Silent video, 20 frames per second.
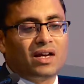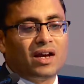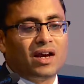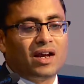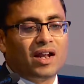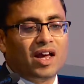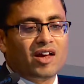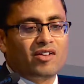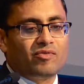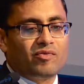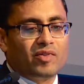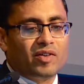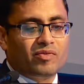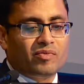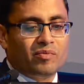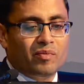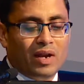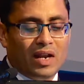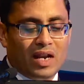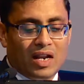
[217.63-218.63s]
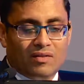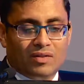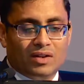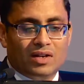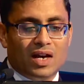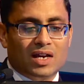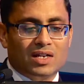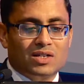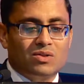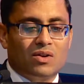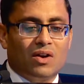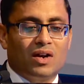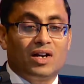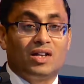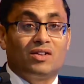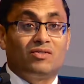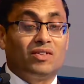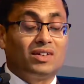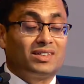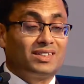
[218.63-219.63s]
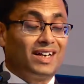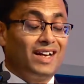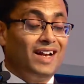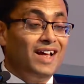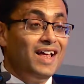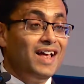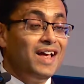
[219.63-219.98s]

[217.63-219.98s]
and HFpEF mainly with diastolic dysfunction.